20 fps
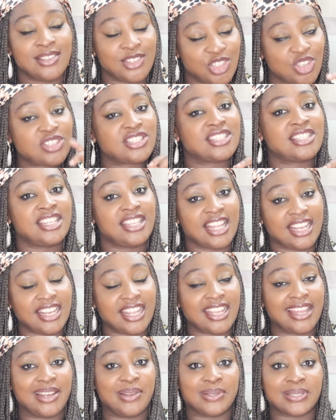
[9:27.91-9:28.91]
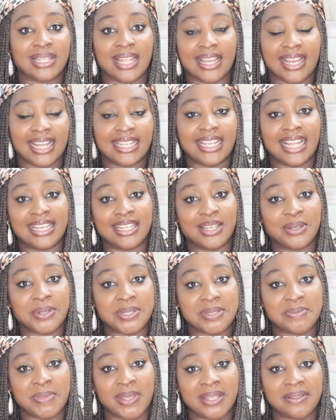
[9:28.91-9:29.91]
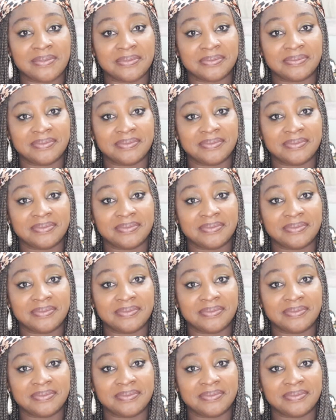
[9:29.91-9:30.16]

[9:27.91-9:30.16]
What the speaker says: just say that Naya looks like her daddy, not me.